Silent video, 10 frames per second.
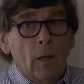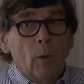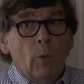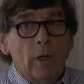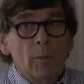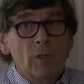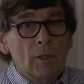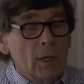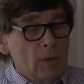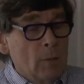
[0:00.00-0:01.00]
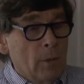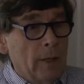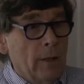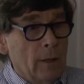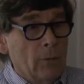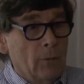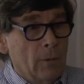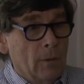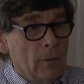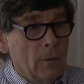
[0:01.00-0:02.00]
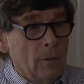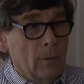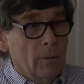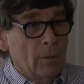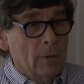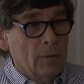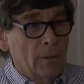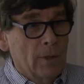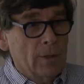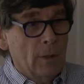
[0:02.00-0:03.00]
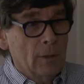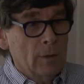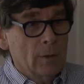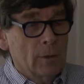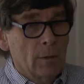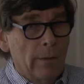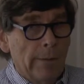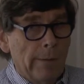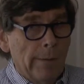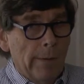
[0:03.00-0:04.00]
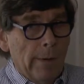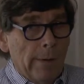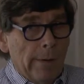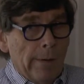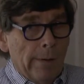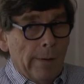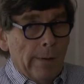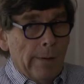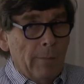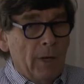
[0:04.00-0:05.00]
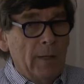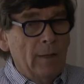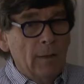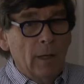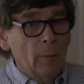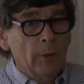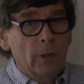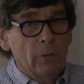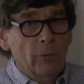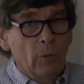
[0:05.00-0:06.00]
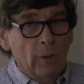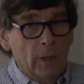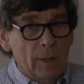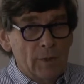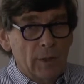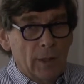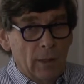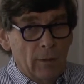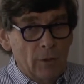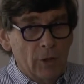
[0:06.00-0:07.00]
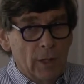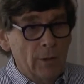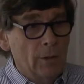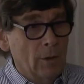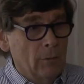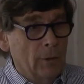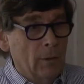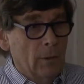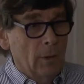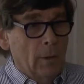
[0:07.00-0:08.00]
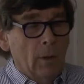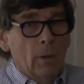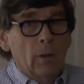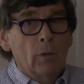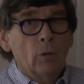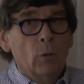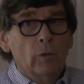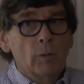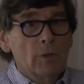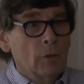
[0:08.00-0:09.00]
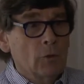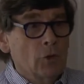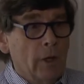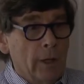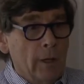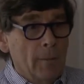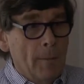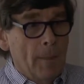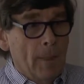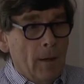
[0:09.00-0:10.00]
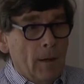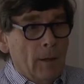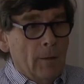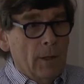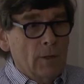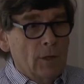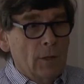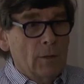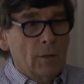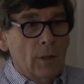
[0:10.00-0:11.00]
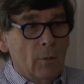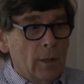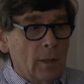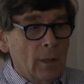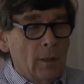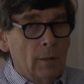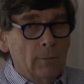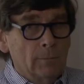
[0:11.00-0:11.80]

one of the mistakes in my life was when I was asked uh, by a little company of four guys in a garage in Andover who called themselves Shire. They said, We are